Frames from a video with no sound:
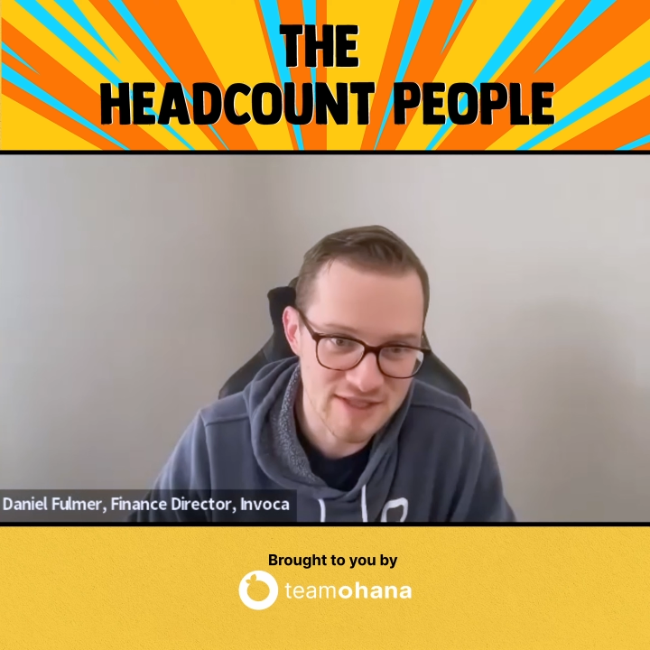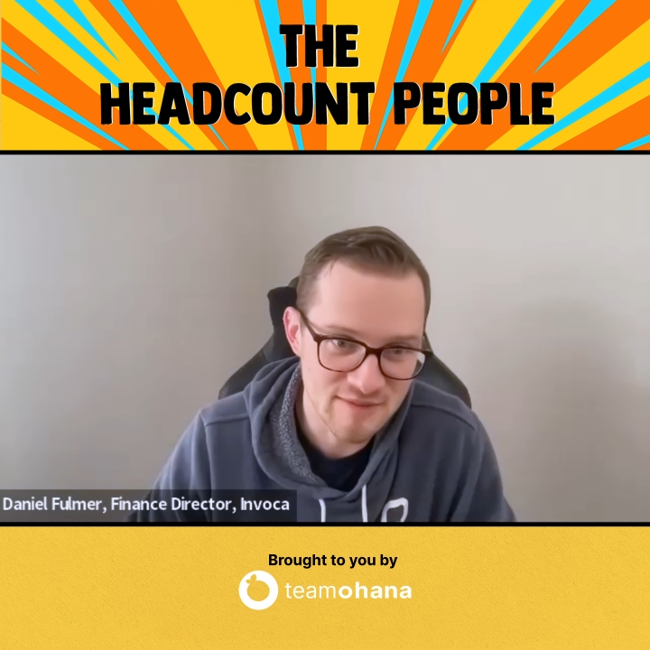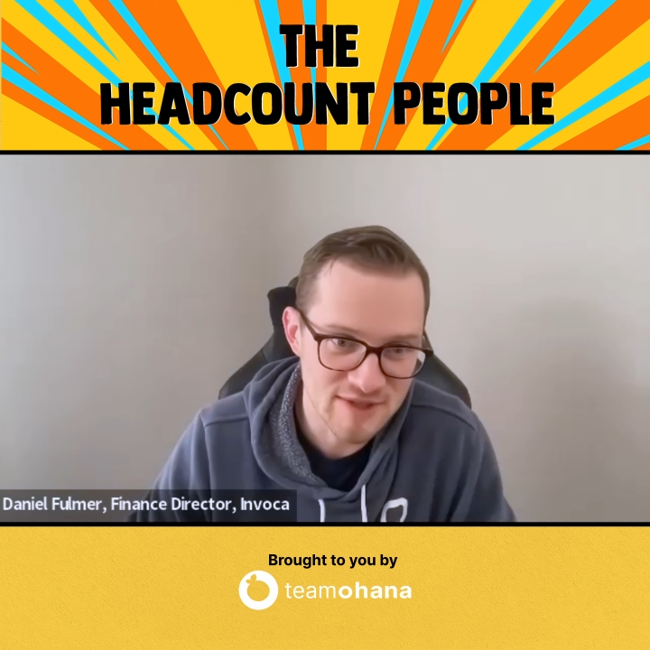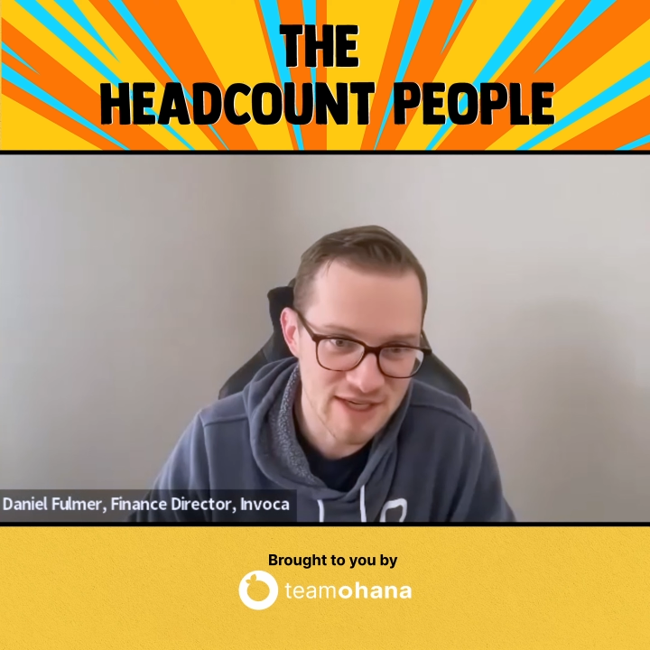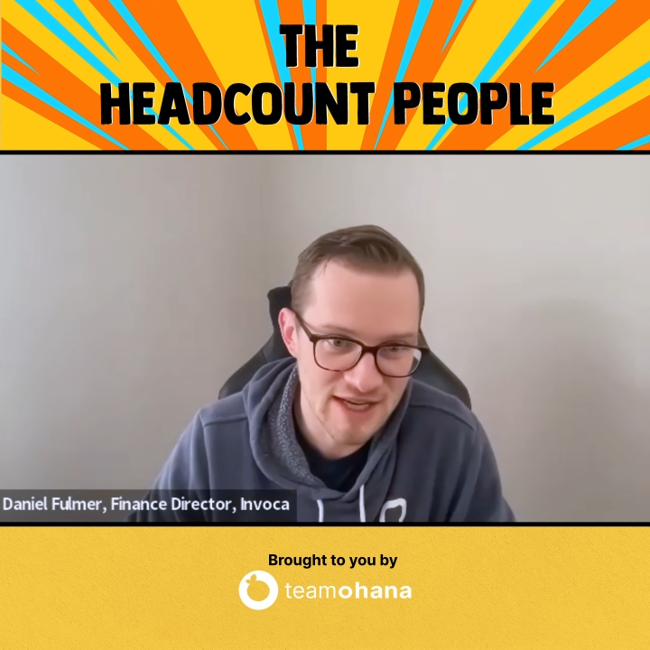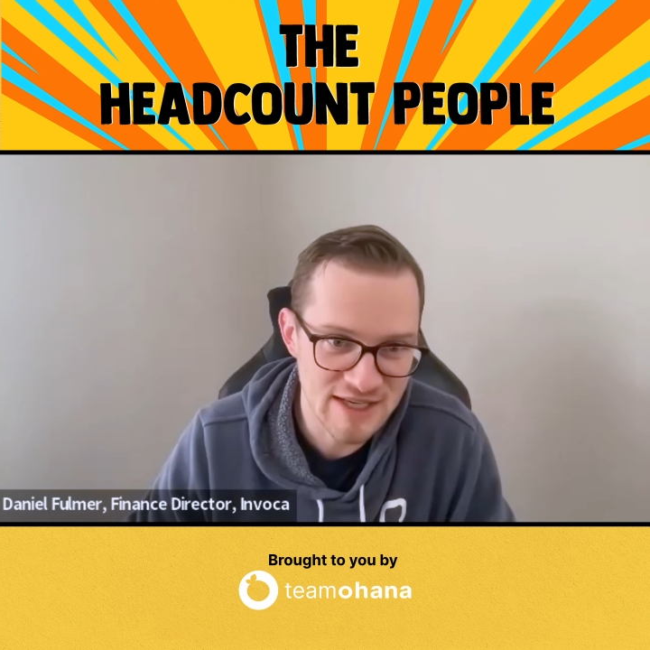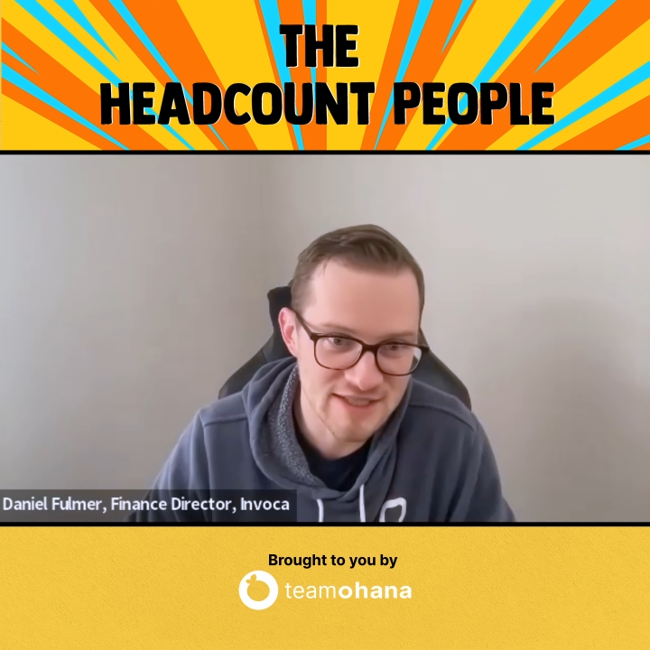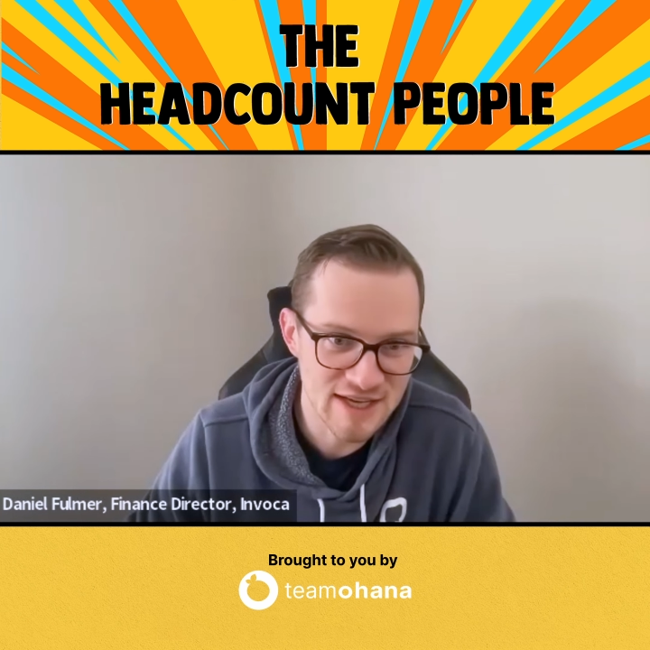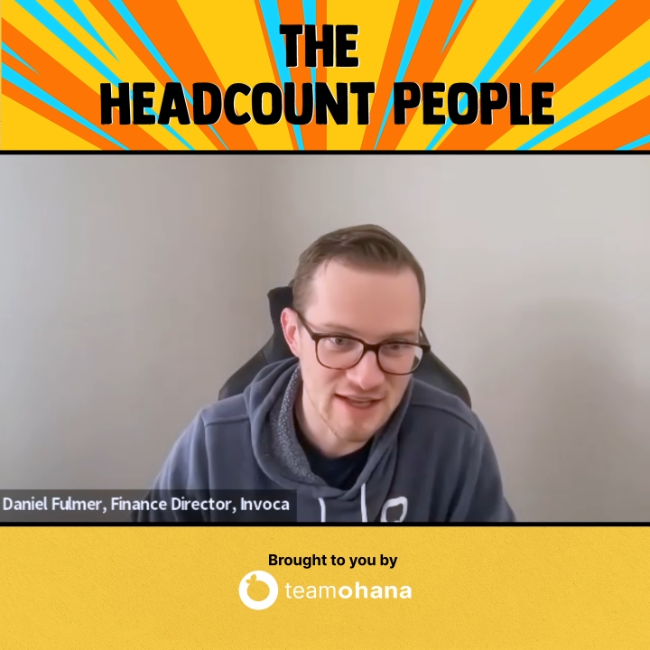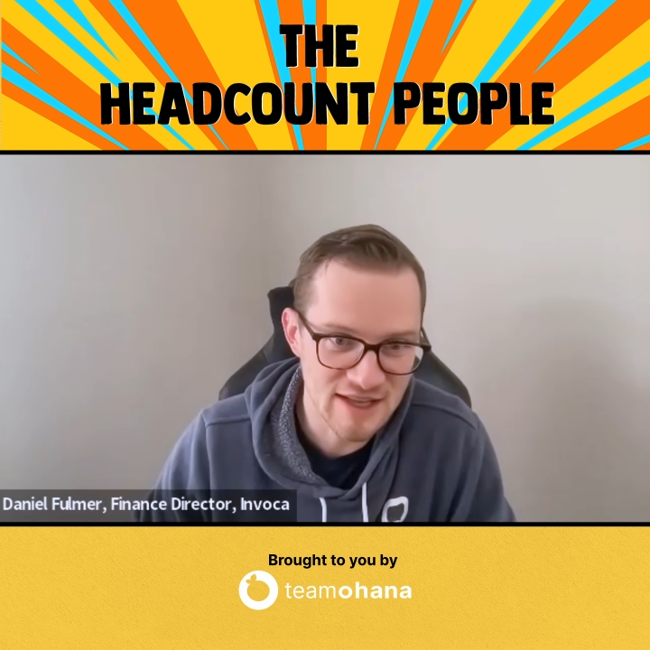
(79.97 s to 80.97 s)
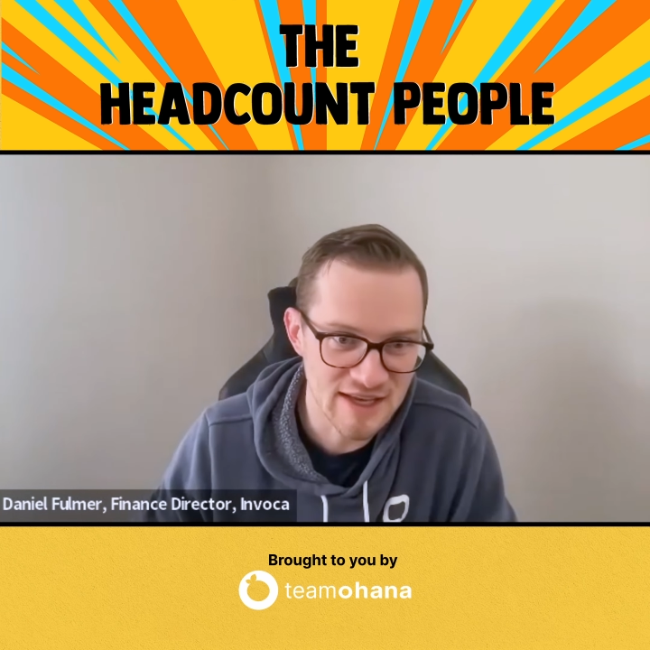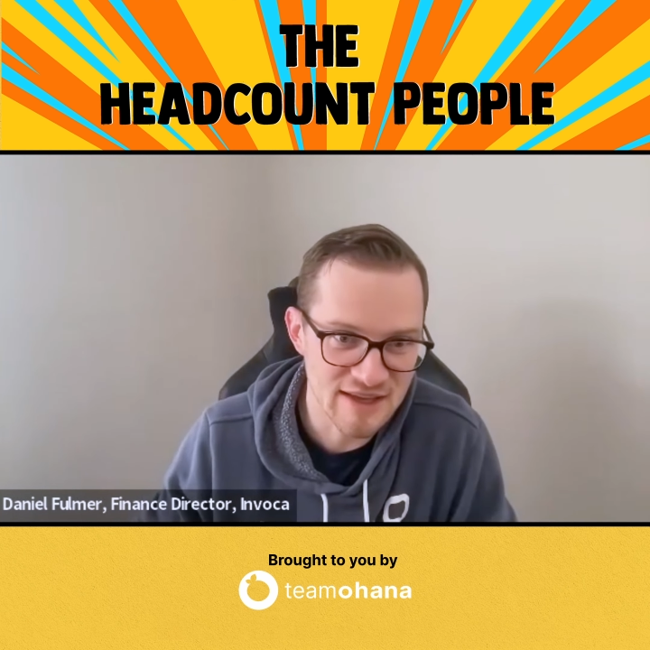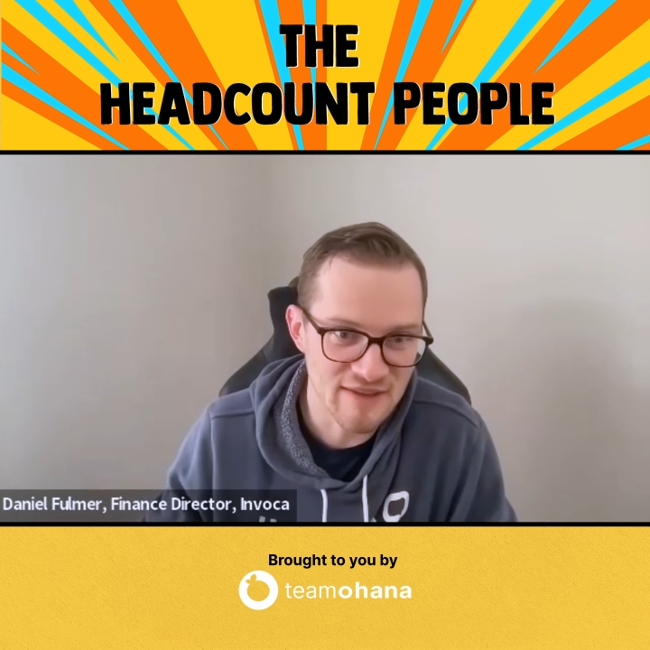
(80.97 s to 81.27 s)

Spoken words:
gets updated accidentally.